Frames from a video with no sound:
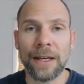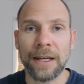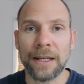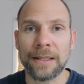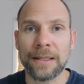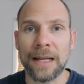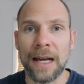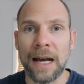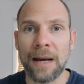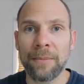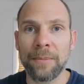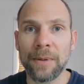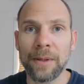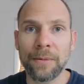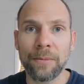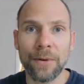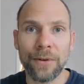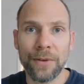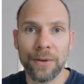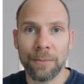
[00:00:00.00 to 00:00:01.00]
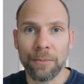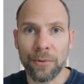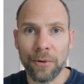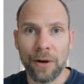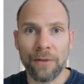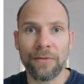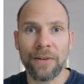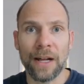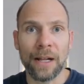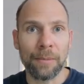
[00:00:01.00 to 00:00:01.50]
example with the
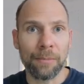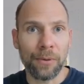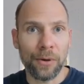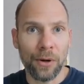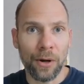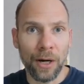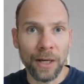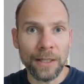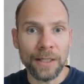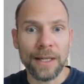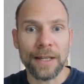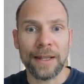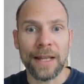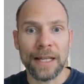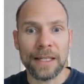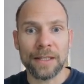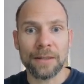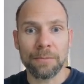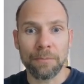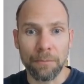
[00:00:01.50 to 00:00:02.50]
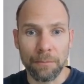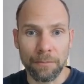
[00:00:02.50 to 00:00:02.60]
profile plot, and that's